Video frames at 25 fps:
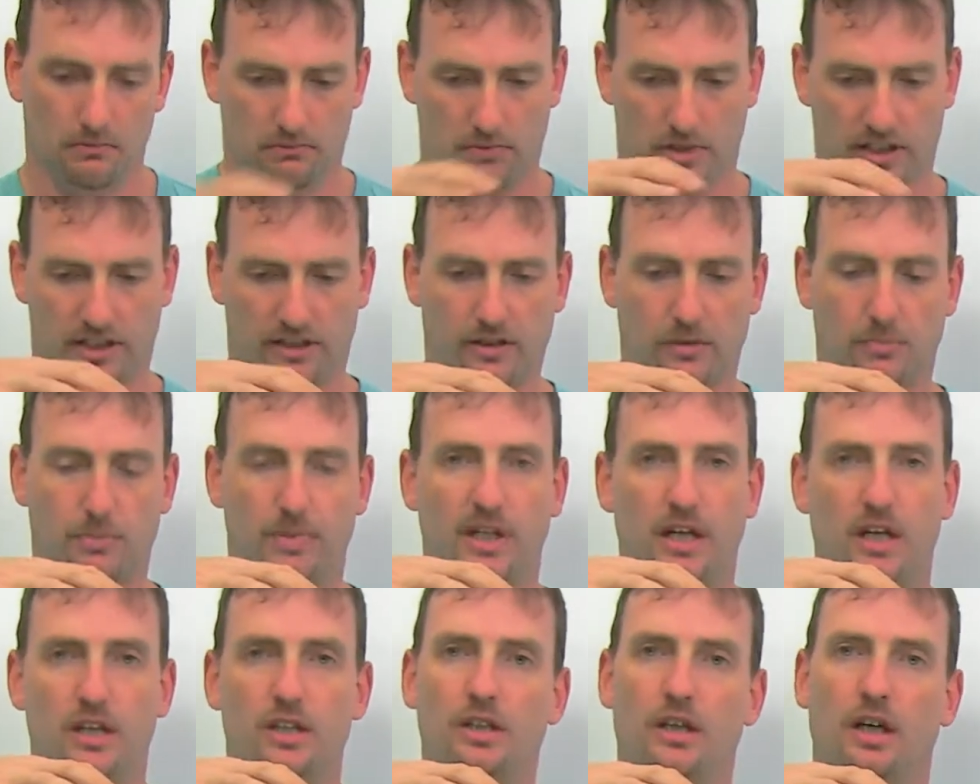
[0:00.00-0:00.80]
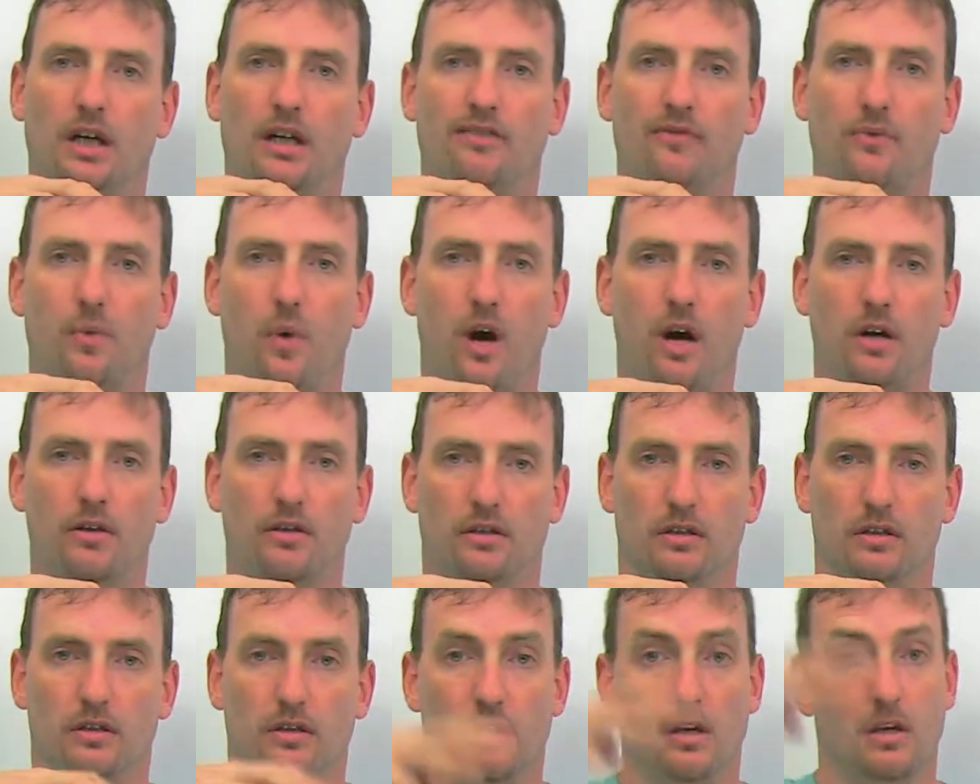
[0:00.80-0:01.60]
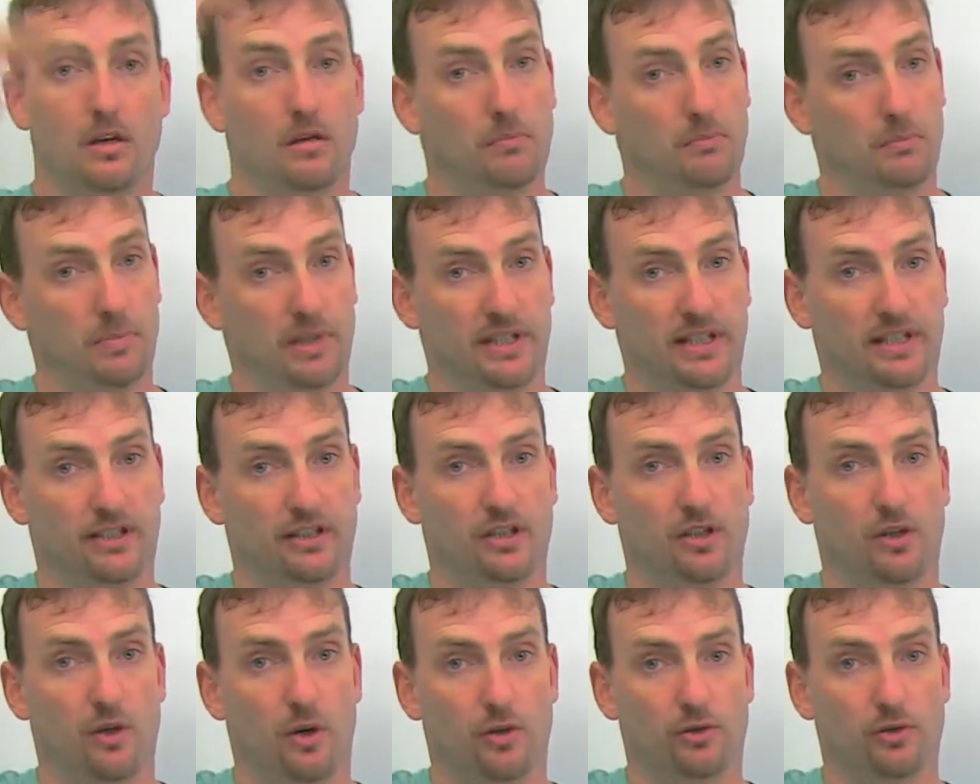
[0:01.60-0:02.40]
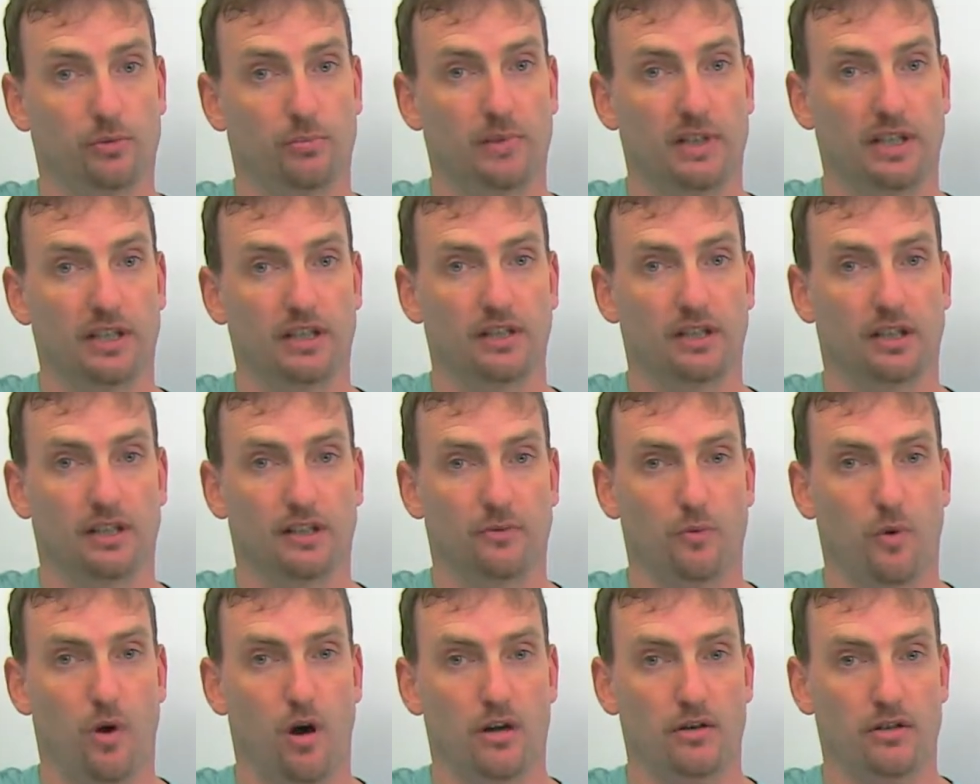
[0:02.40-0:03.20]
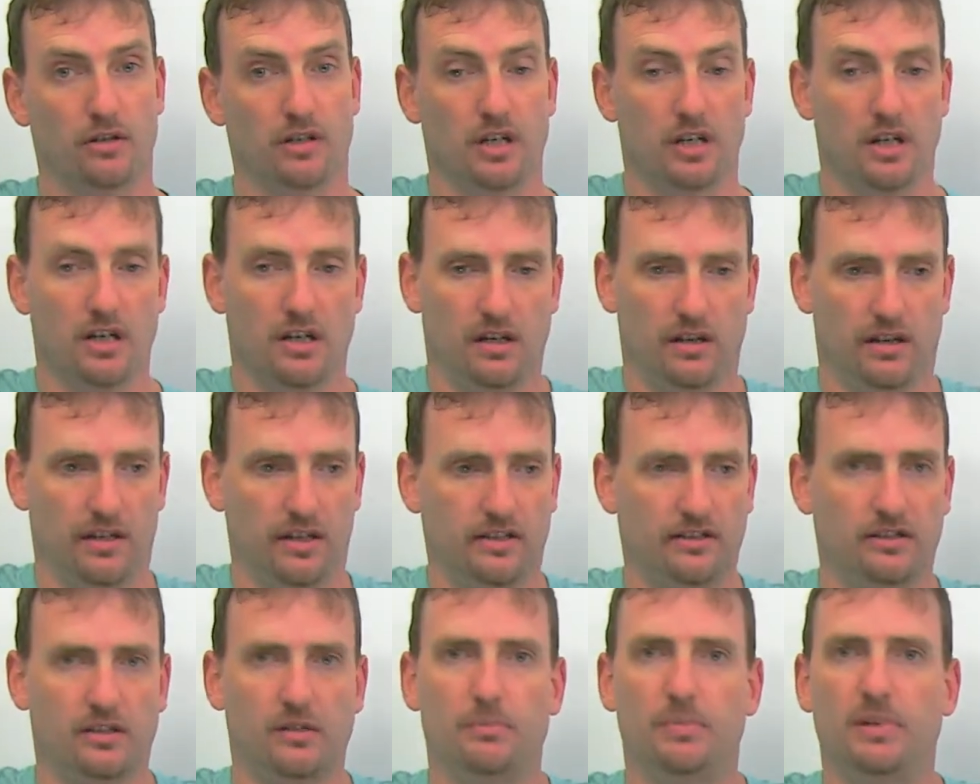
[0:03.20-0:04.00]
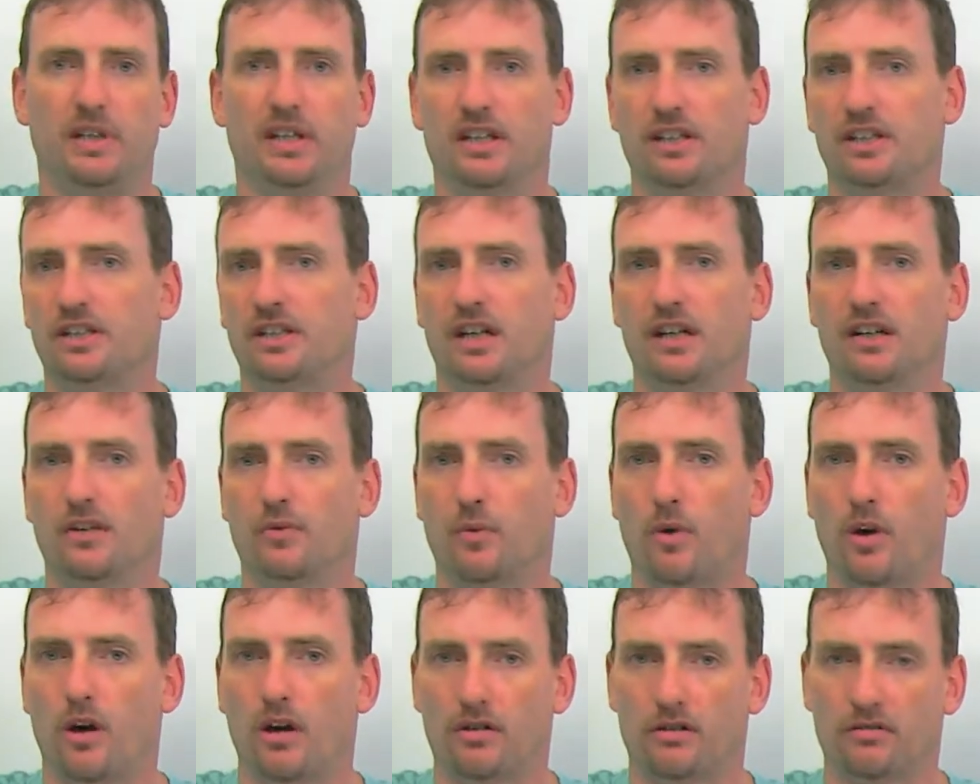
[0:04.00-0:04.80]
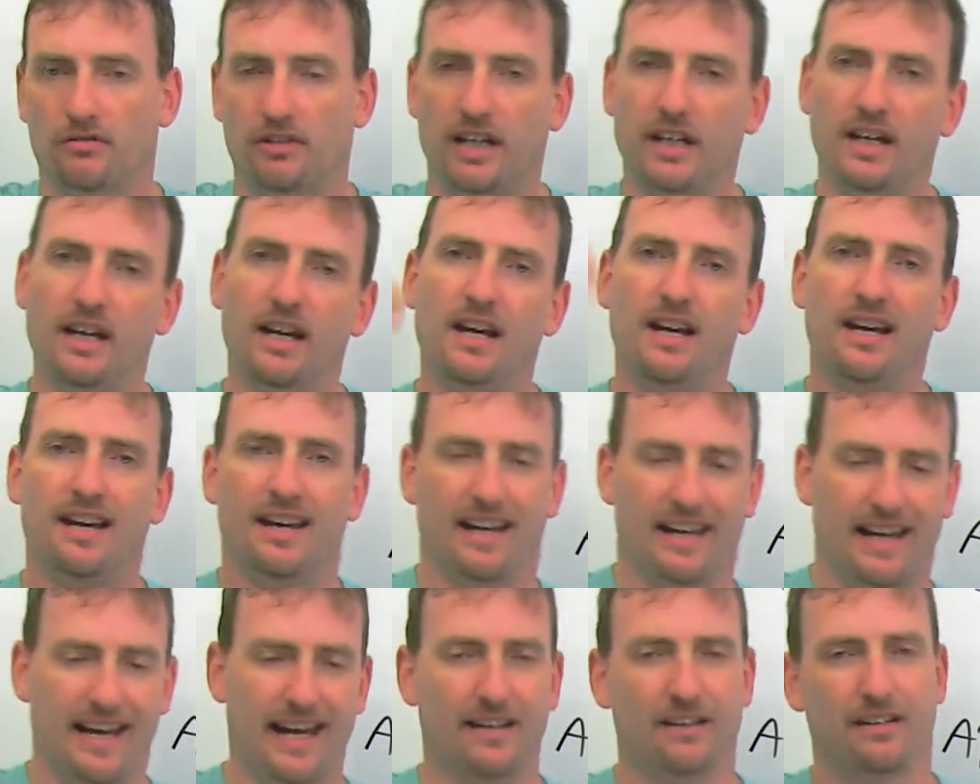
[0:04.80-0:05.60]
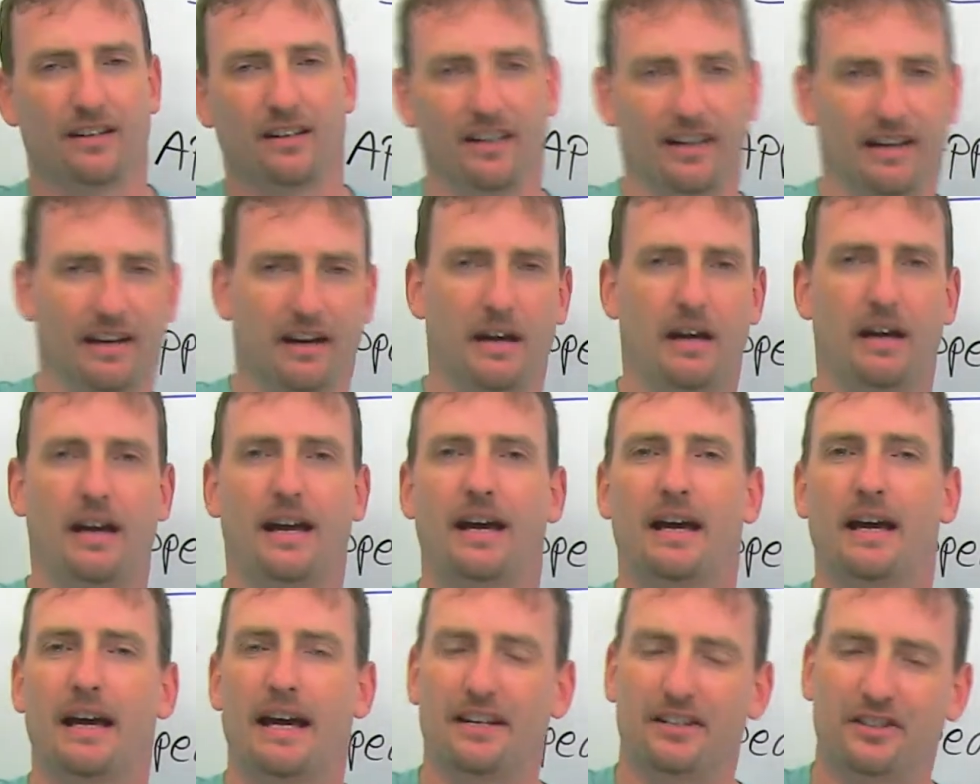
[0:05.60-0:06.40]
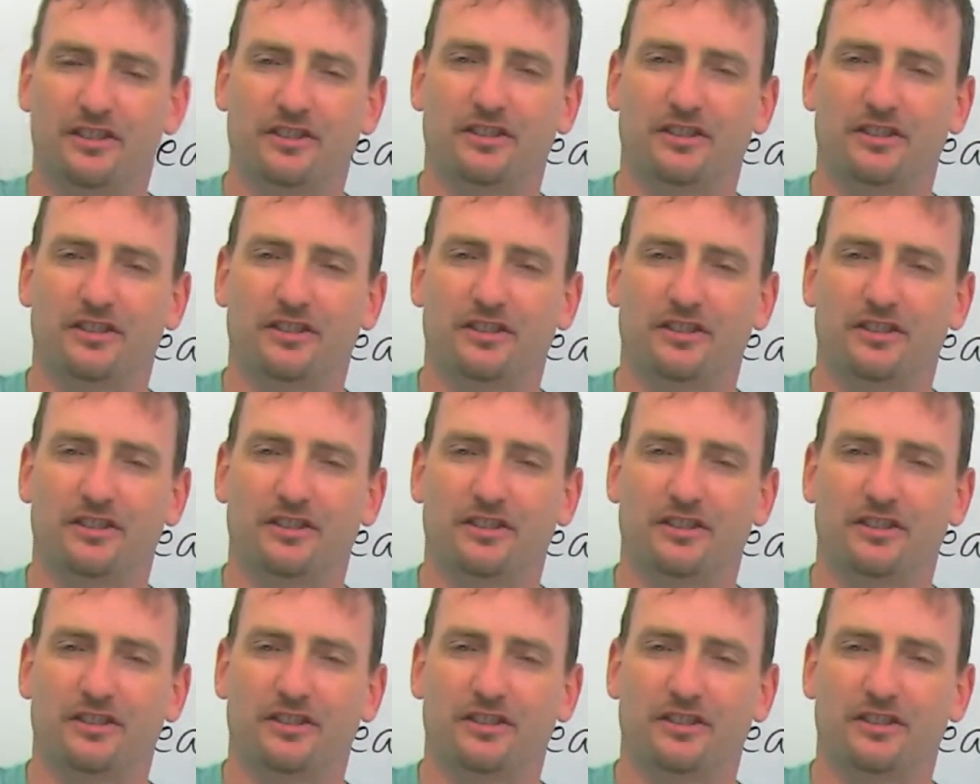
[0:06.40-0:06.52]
this could be a jug of water, but this could also be a jug of water. This could be a jug of water, right? Again, at a